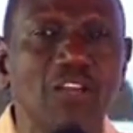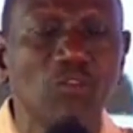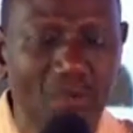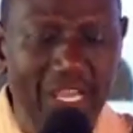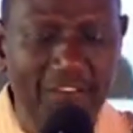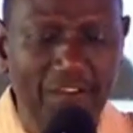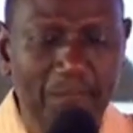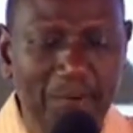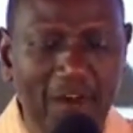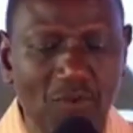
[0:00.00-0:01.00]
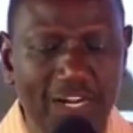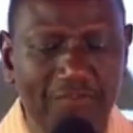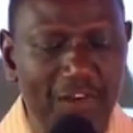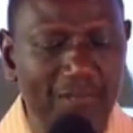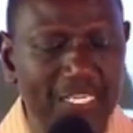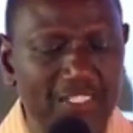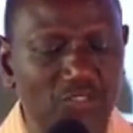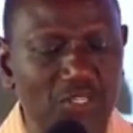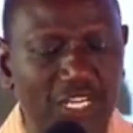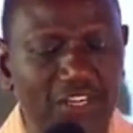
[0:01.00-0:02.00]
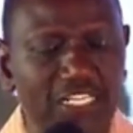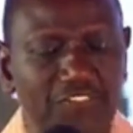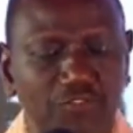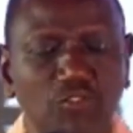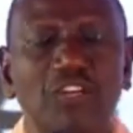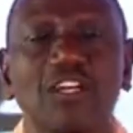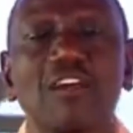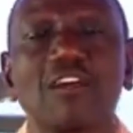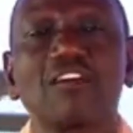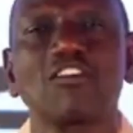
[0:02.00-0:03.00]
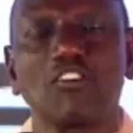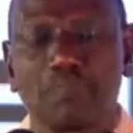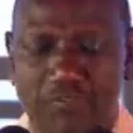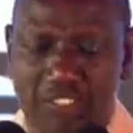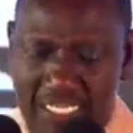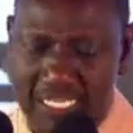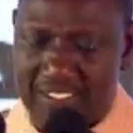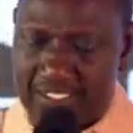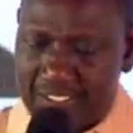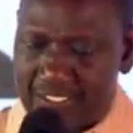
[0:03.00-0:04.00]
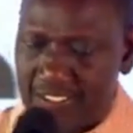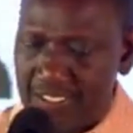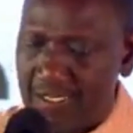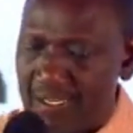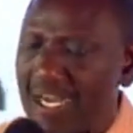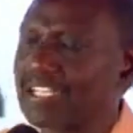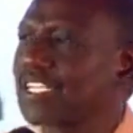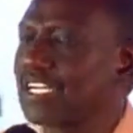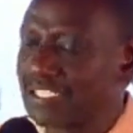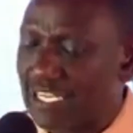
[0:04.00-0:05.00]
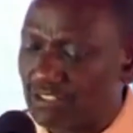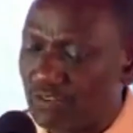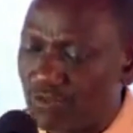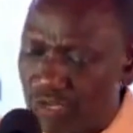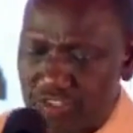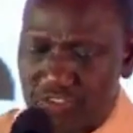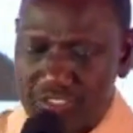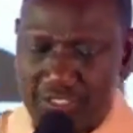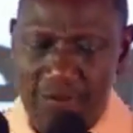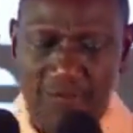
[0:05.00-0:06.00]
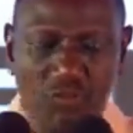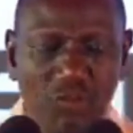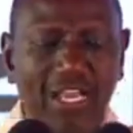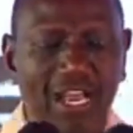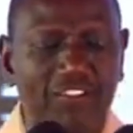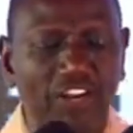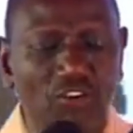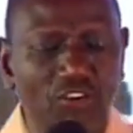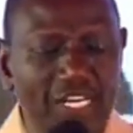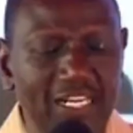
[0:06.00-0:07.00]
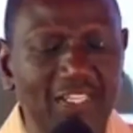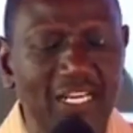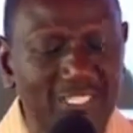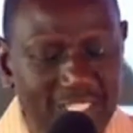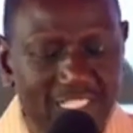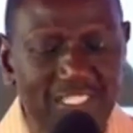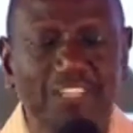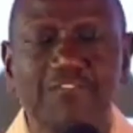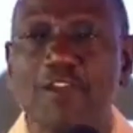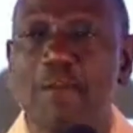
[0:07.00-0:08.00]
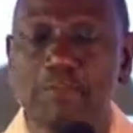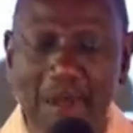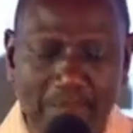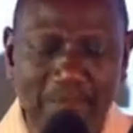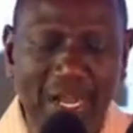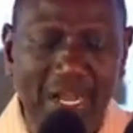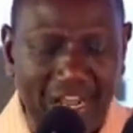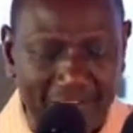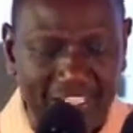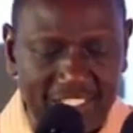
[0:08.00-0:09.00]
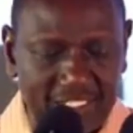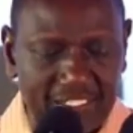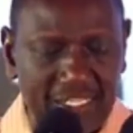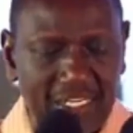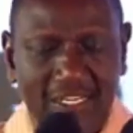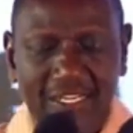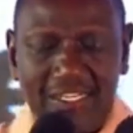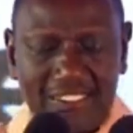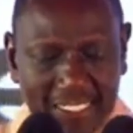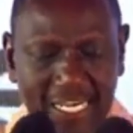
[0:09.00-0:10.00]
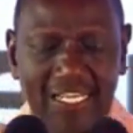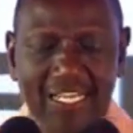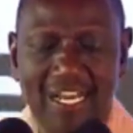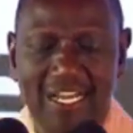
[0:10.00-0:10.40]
we have empowered farmers to increase food crop yields, as a result of which we have recorded successive bumper harvests, taking